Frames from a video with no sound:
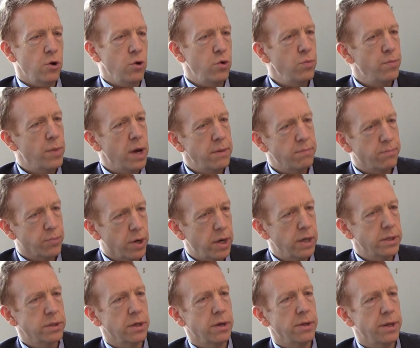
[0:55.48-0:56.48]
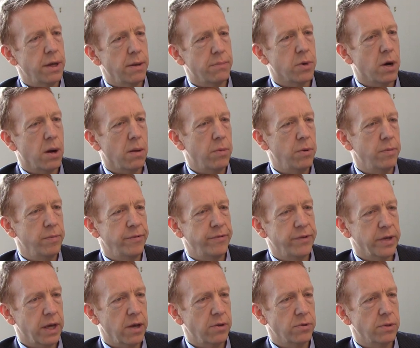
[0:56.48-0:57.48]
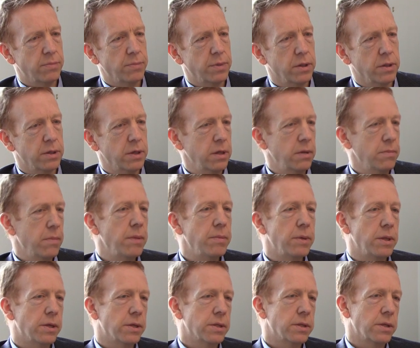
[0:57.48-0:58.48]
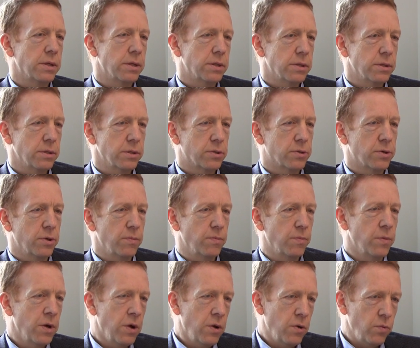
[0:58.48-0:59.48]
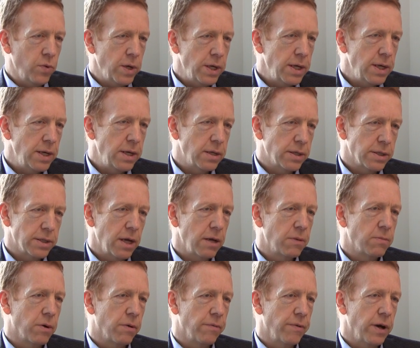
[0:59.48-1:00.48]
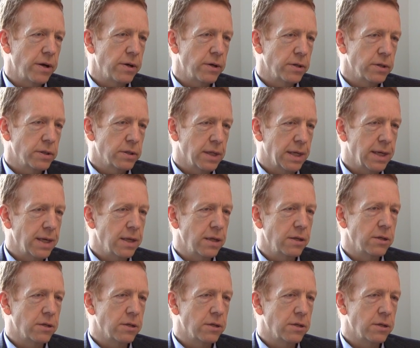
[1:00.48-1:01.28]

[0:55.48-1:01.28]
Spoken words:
Who might press on that problem of accountability? Maybe this citizens group. We need, as aid providers, to get